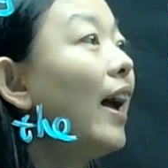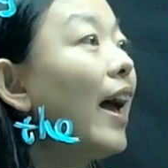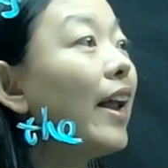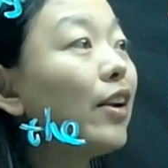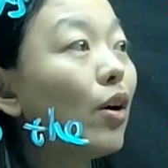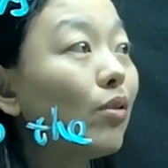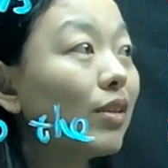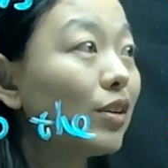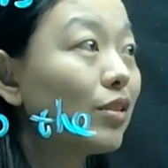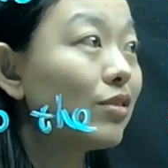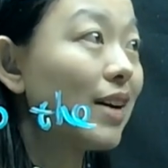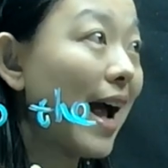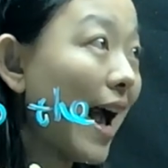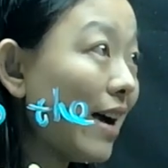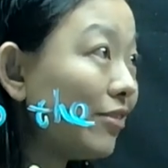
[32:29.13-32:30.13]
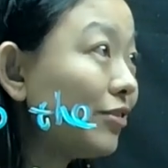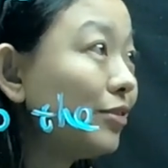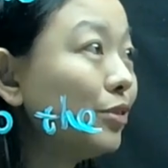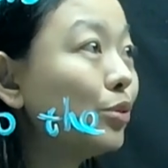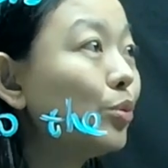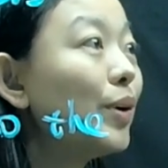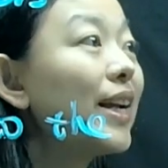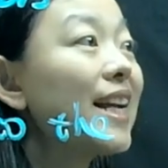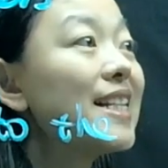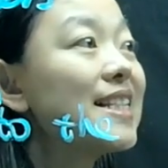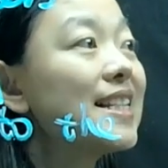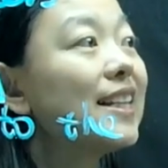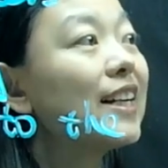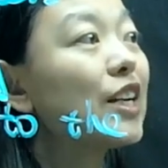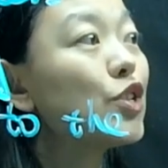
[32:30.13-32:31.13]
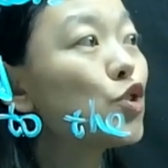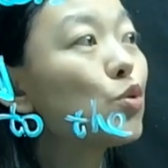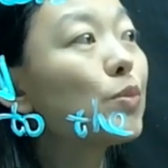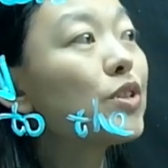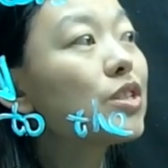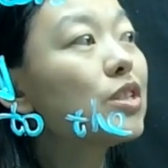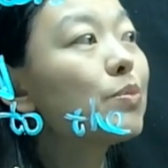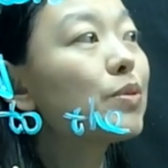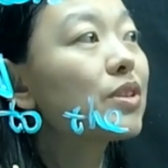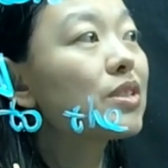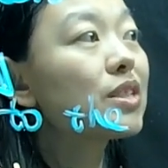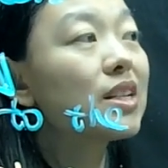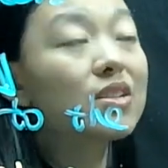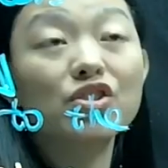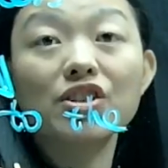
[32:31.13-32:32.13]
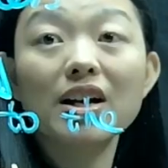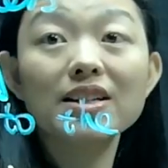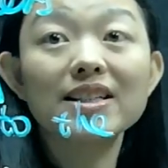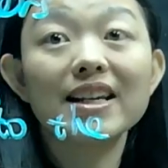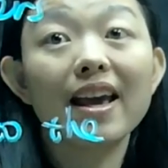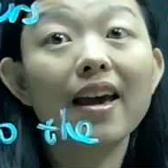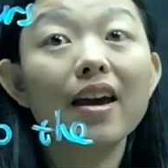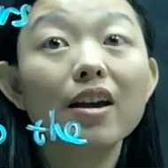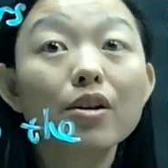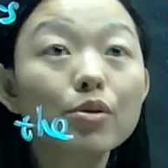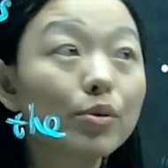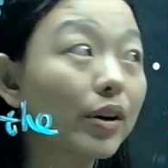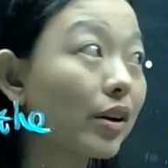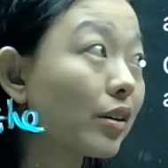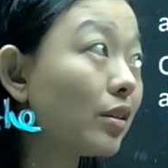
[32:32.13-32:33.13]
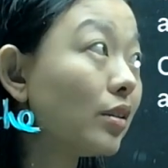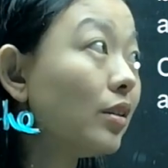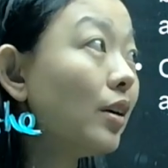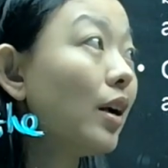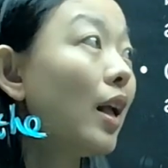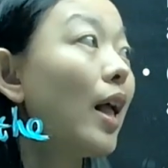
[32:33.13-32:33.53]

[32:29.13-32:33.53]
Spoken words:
And on the graph, we can see the consumer surplus is just the area